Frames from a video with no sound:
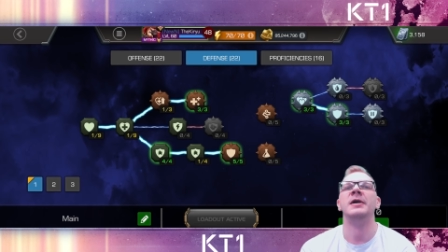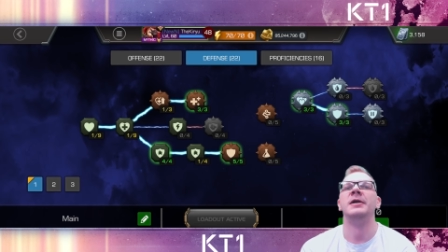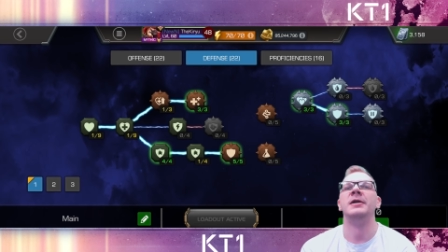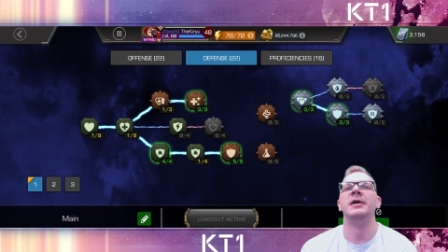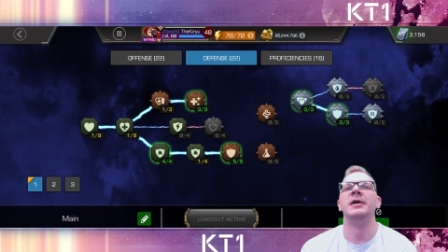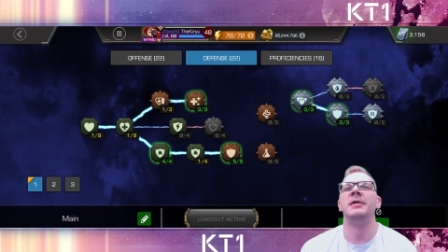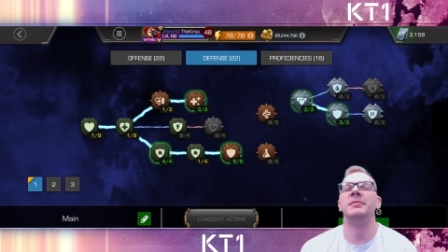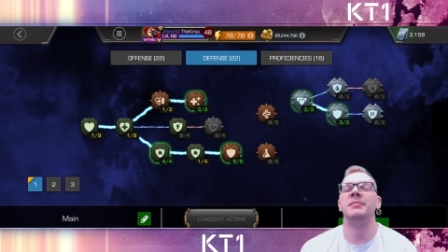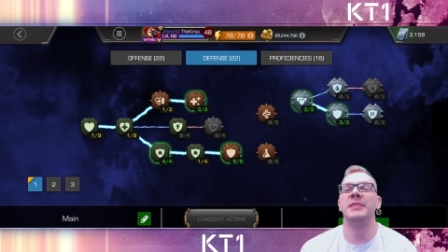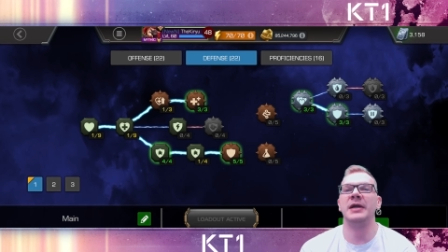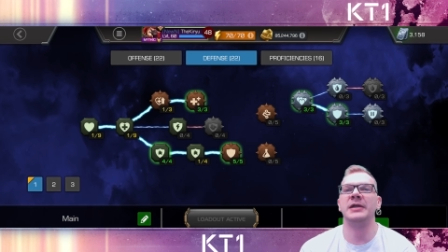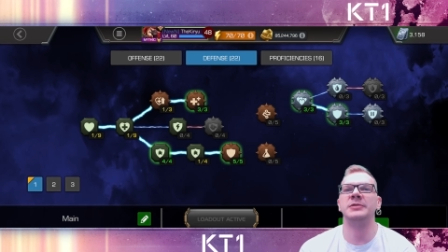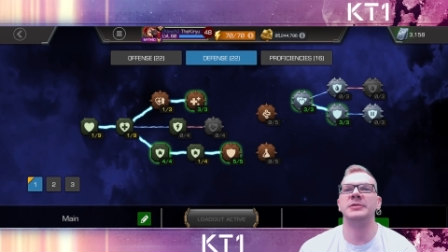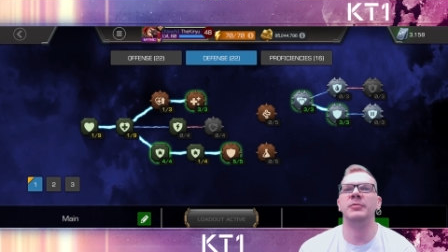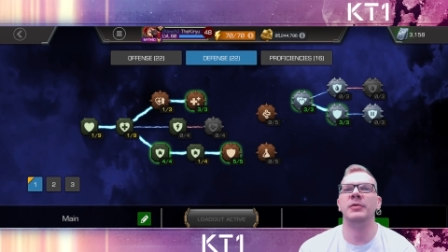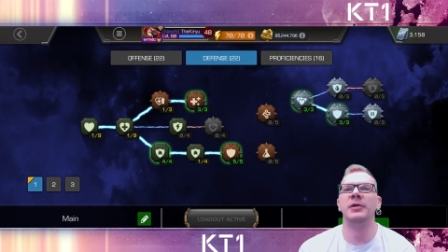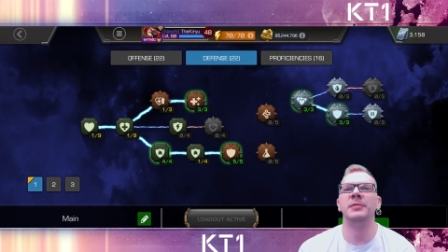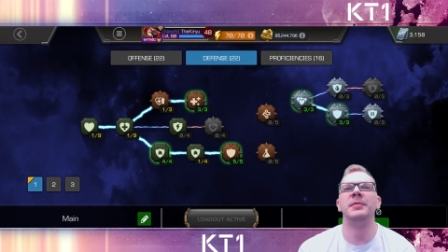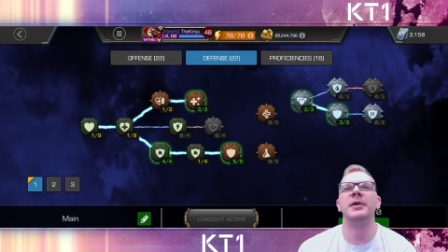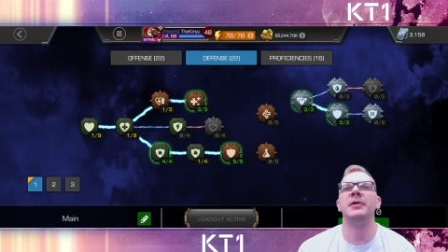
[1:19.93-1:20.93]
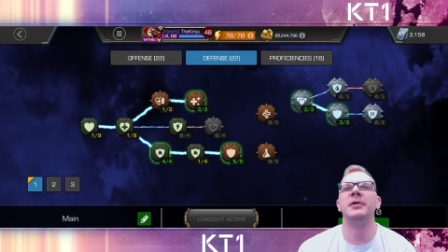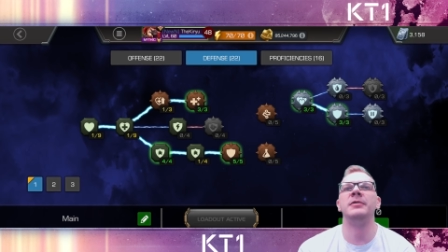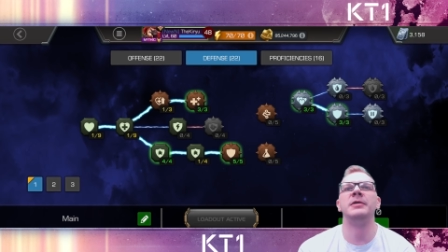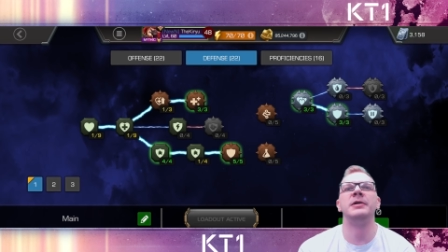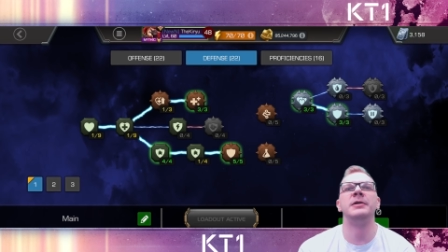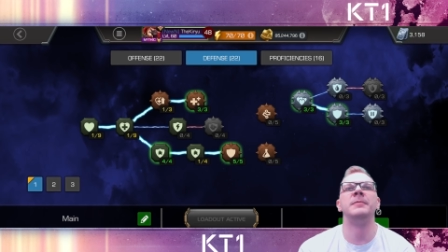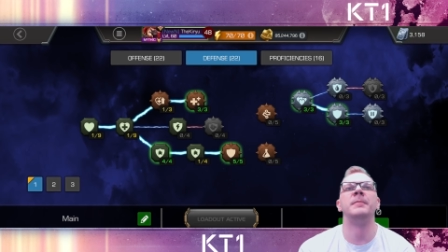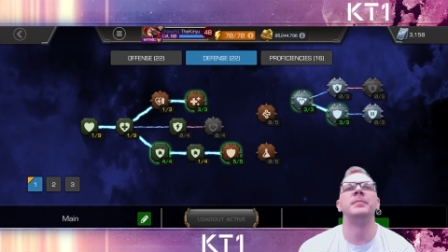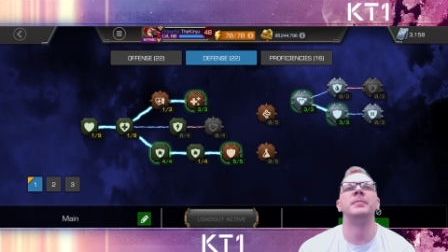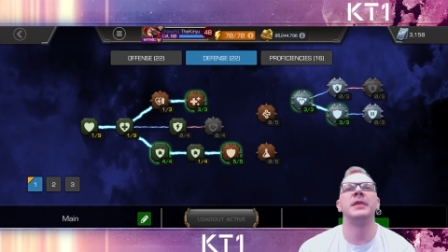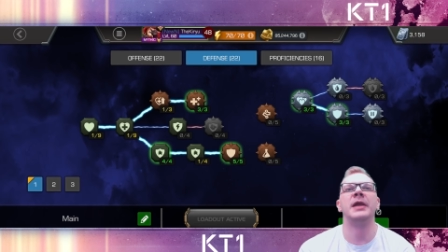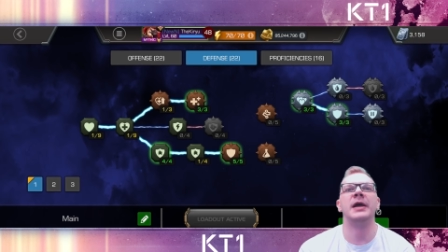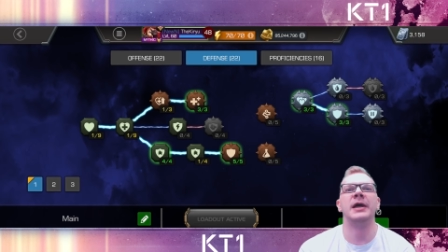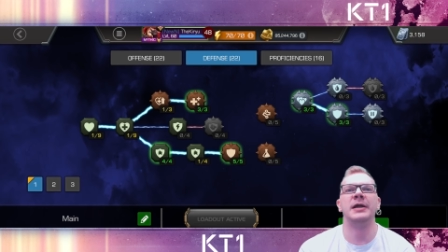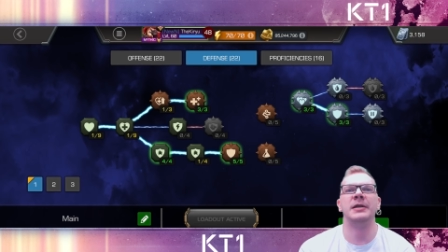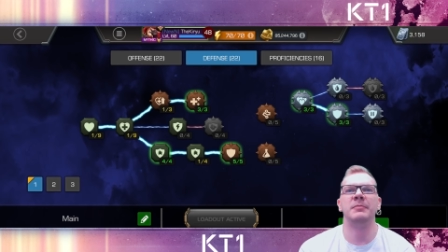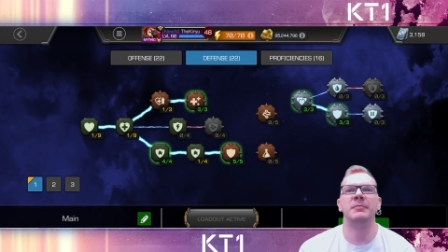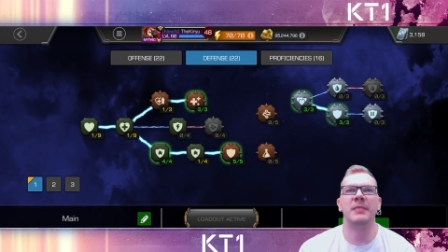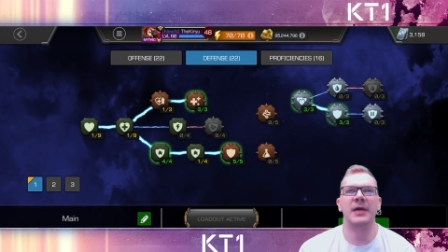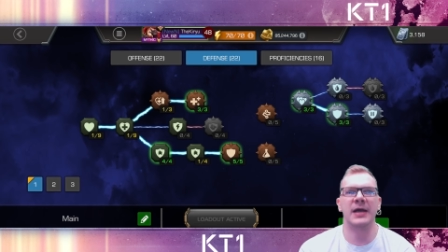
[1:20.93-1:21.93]
uh, max willpower,
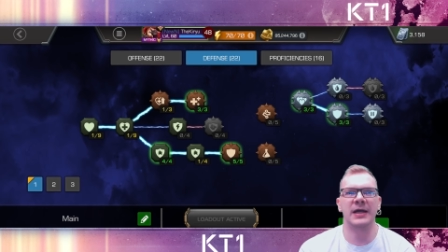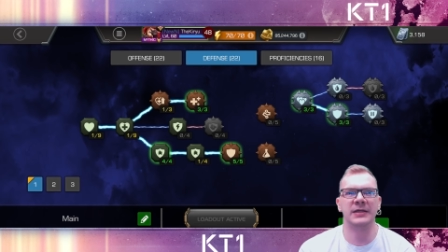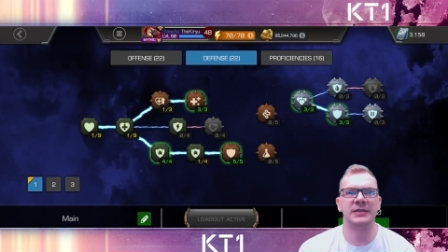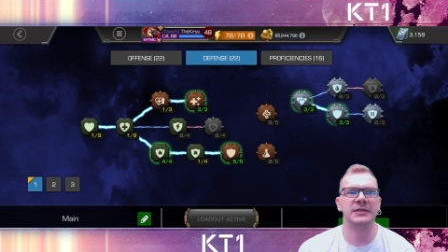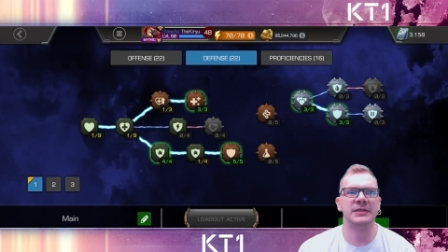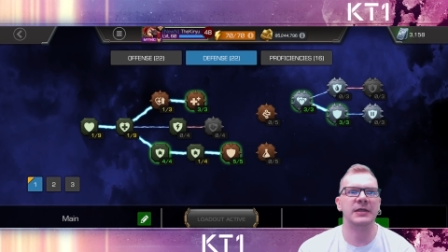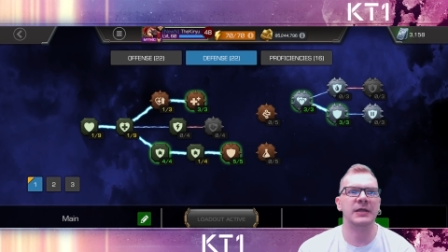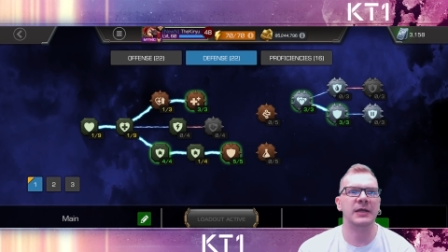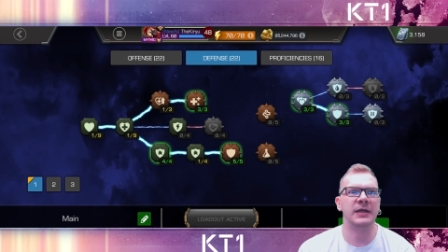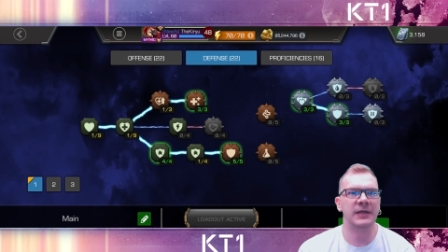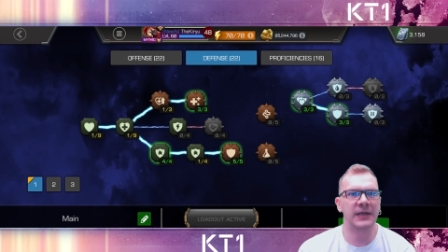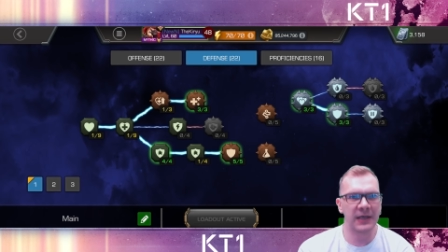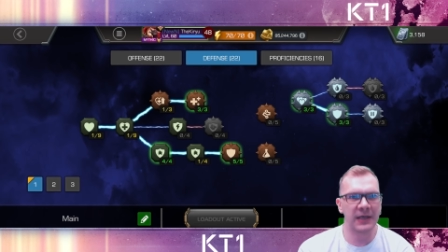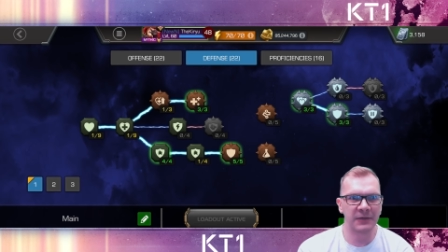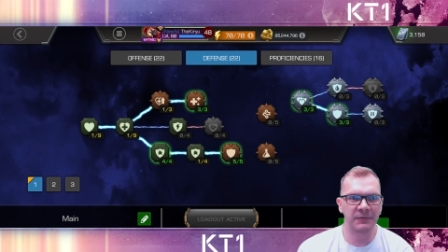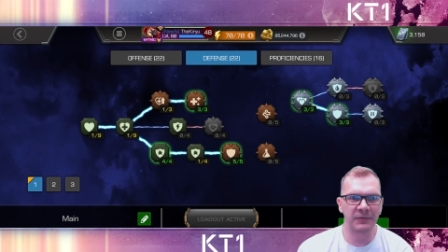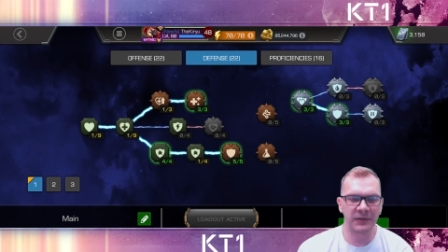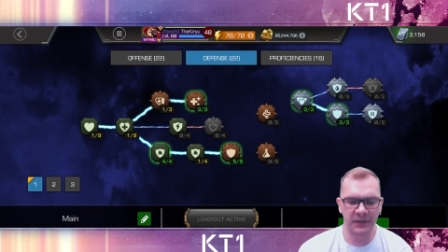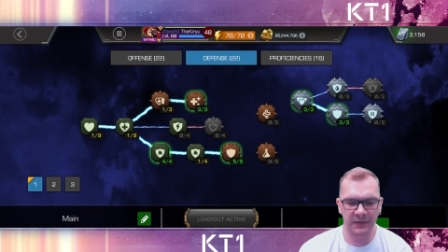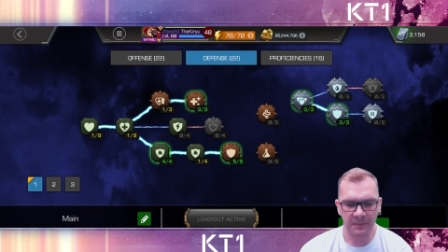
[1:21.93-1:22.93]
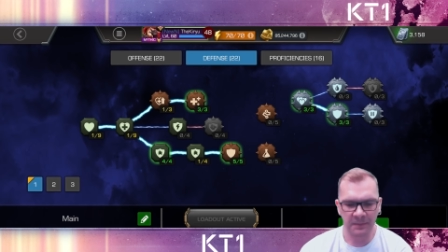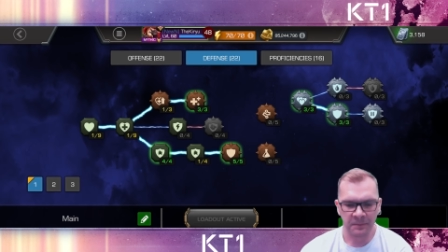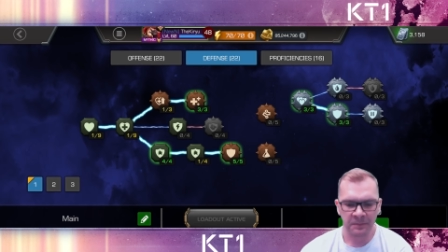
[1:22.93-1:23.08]
and max inequity.